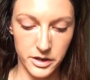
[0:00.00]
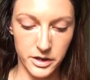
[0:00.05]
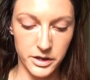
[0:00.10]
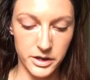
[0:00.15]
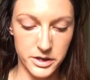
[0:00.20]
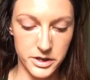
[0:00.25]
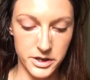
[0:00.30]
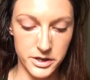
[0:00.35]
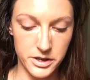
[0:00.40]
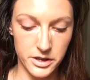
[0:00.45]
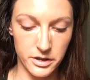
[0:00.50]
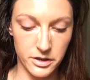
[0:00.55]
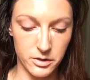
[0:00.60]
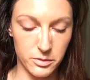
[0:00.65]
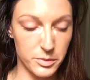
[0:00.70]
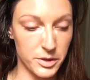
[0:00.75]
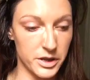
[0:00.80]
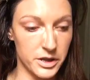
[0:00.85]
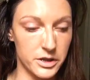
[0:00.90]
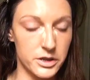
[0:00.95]
And this is a
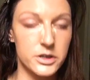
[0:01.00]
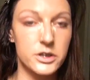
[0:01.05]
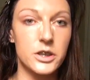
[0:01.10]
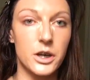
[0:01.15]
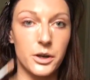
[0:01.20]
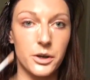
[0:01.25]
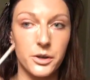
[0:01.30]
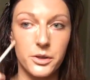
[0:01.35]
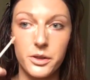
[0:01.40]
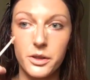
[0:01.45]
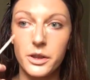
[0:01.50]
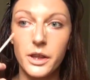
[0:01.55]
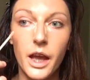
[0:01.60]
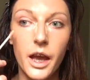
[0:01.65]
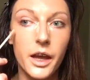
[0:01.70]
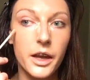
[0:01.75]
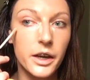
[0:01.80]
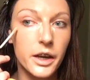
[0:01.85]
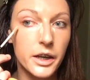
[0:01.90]
little bit darker than that.